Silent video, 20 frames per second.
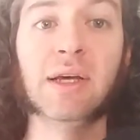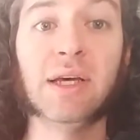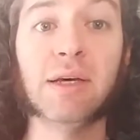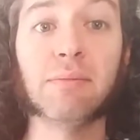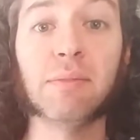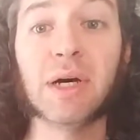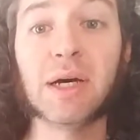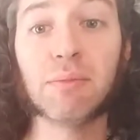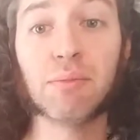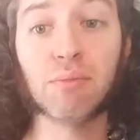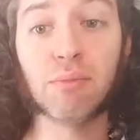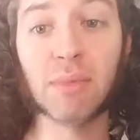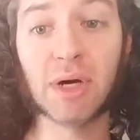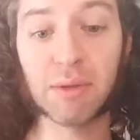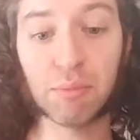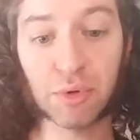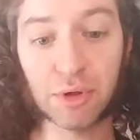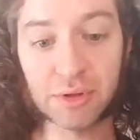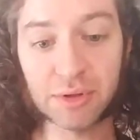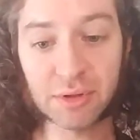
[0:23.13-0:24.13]
My, my
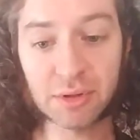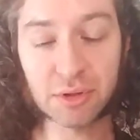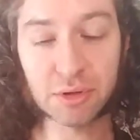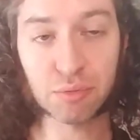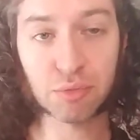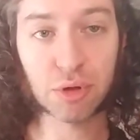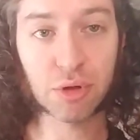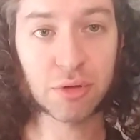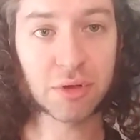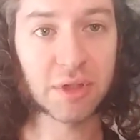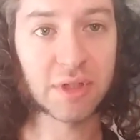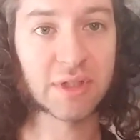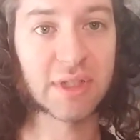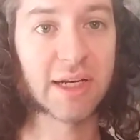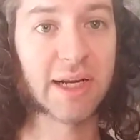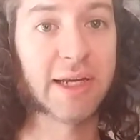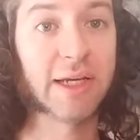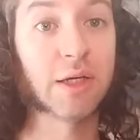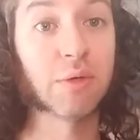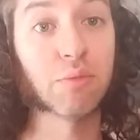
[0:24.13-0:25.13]
personal approach is that
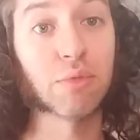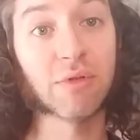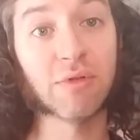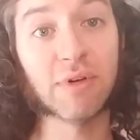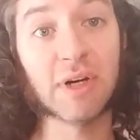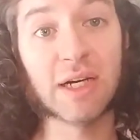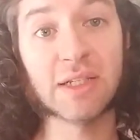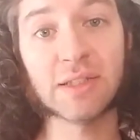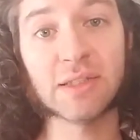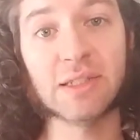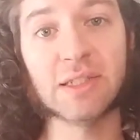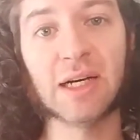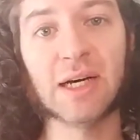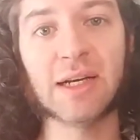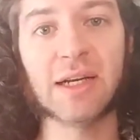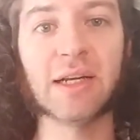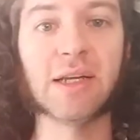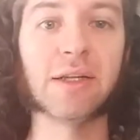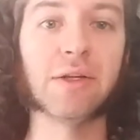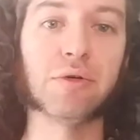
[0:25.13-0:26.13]
I improvise a lot
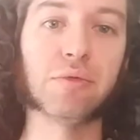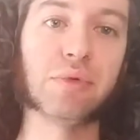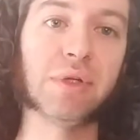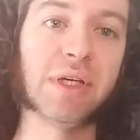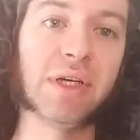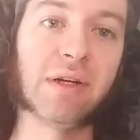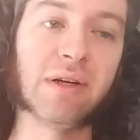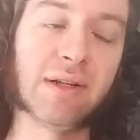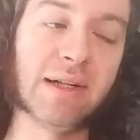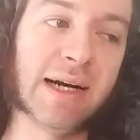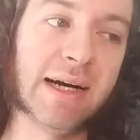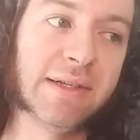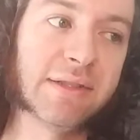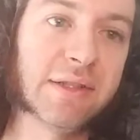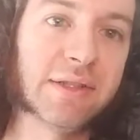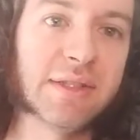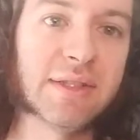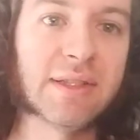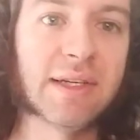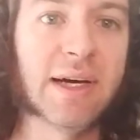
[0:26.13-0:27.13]
and I don't play in a
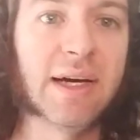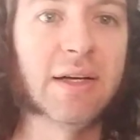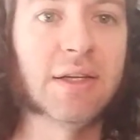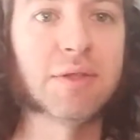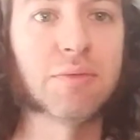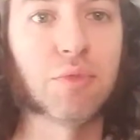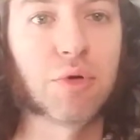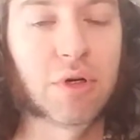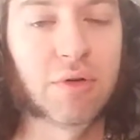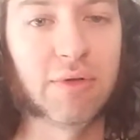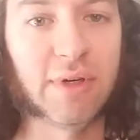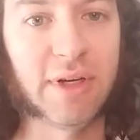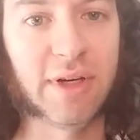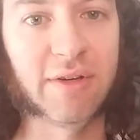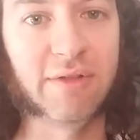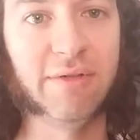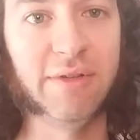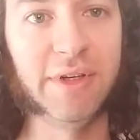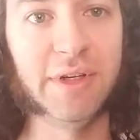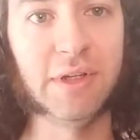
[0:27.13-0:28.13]
classical style. It's more of like a
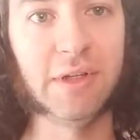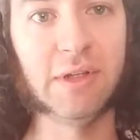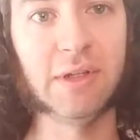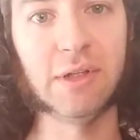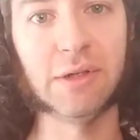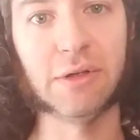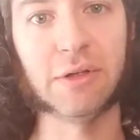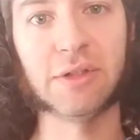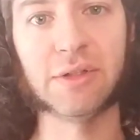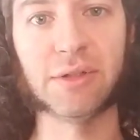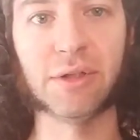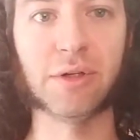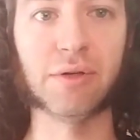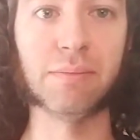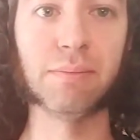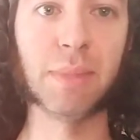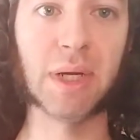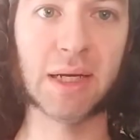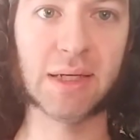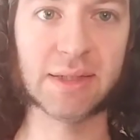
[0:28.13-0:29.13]
fiddle or sort of
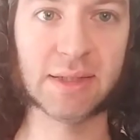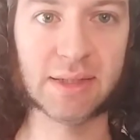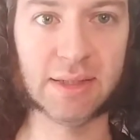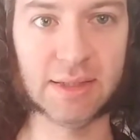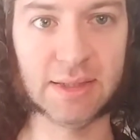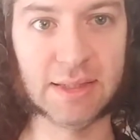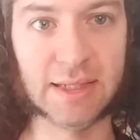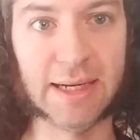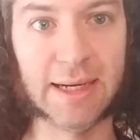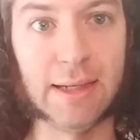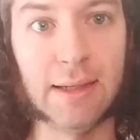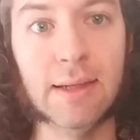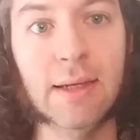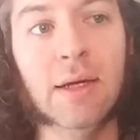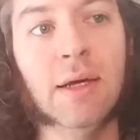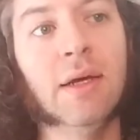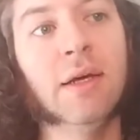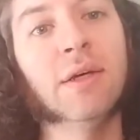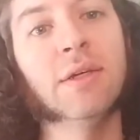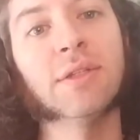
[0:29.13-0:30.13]
mixed style.
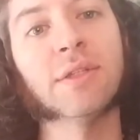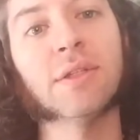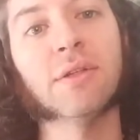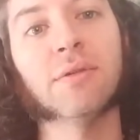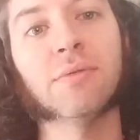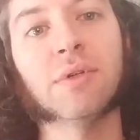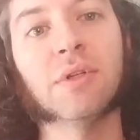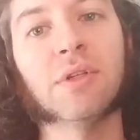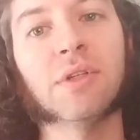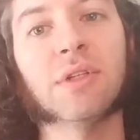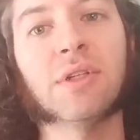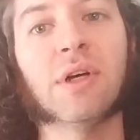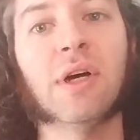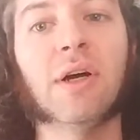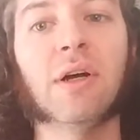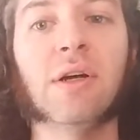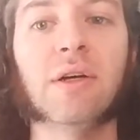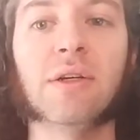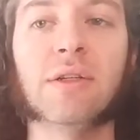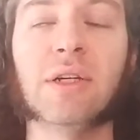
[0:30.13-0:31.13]
So I'm going to
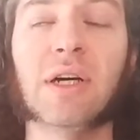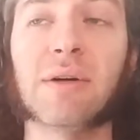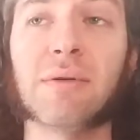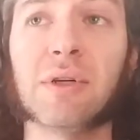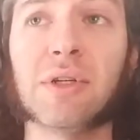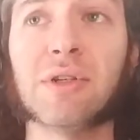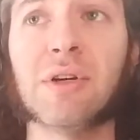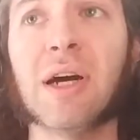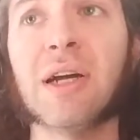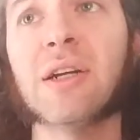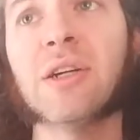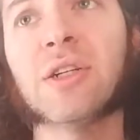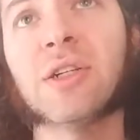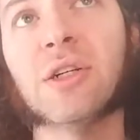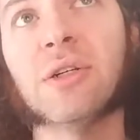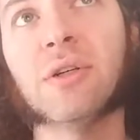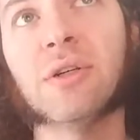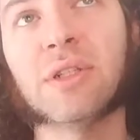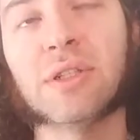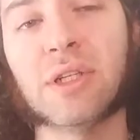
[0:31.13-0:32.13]
show, I'm going to try to
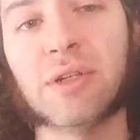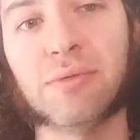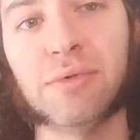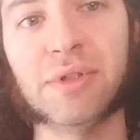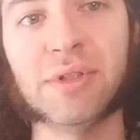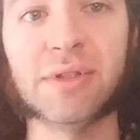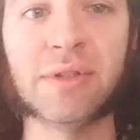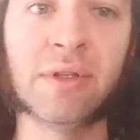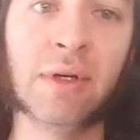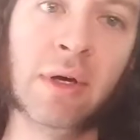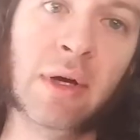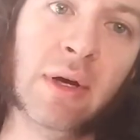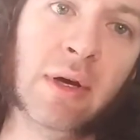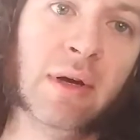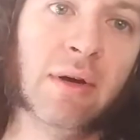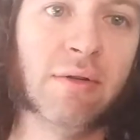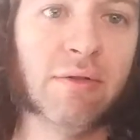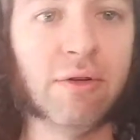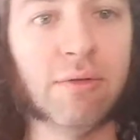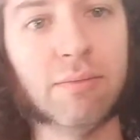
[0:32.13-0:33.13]
show examples
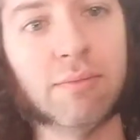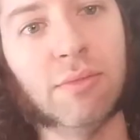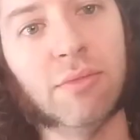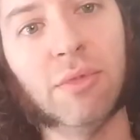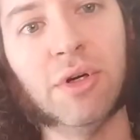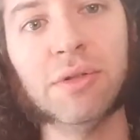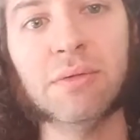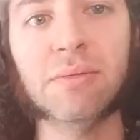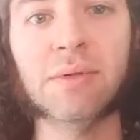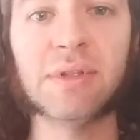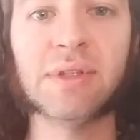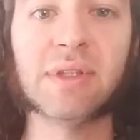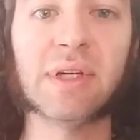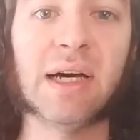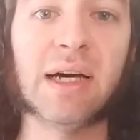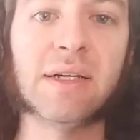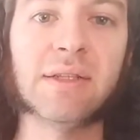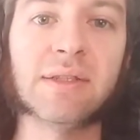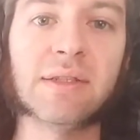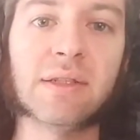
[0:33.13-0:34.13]
from multiple
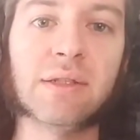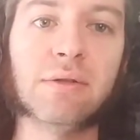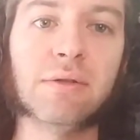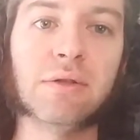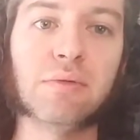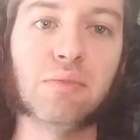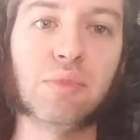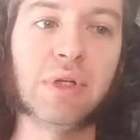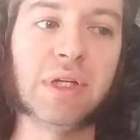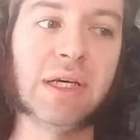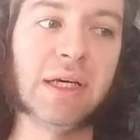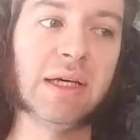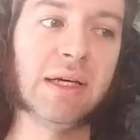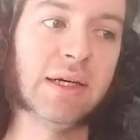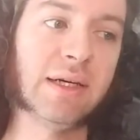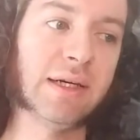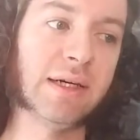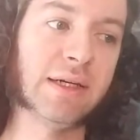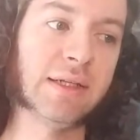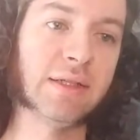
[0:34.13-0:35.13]
styles that you can play
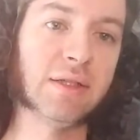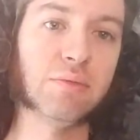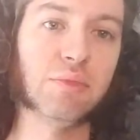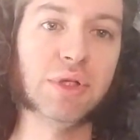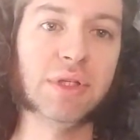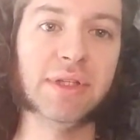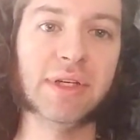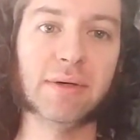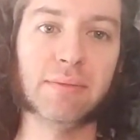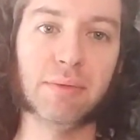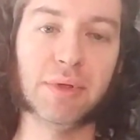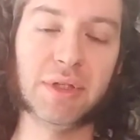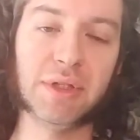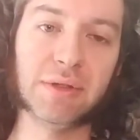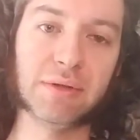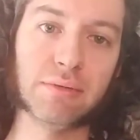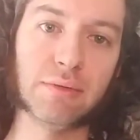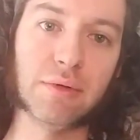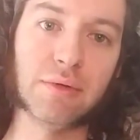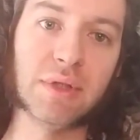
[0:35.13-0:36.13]
uh, to build up
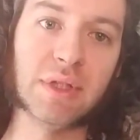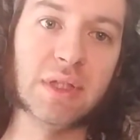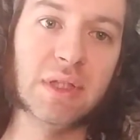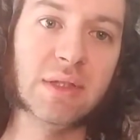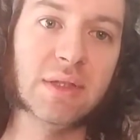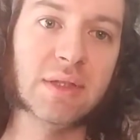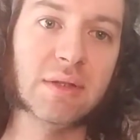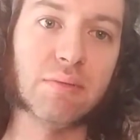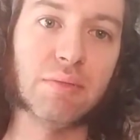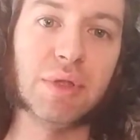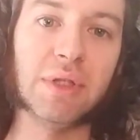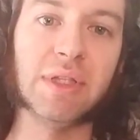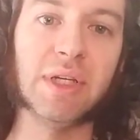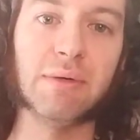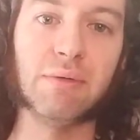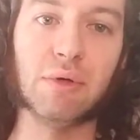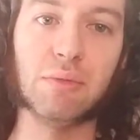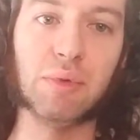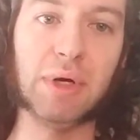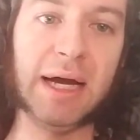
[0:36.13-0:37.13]
these routines and build
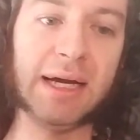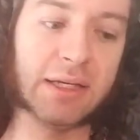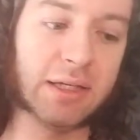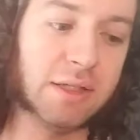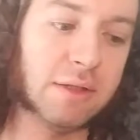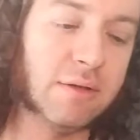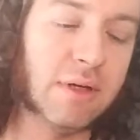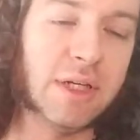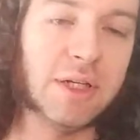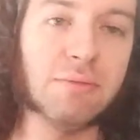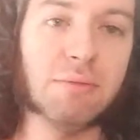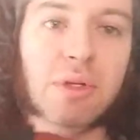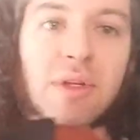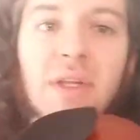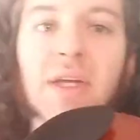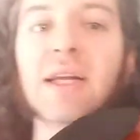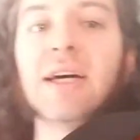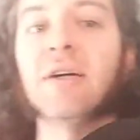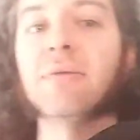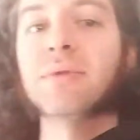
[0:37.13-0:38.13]
up a practice regimen
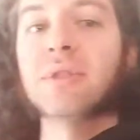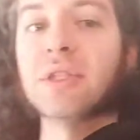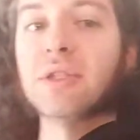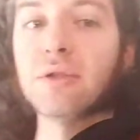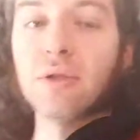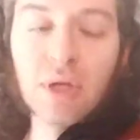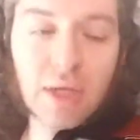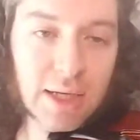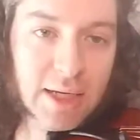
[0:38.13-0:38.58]
that helps you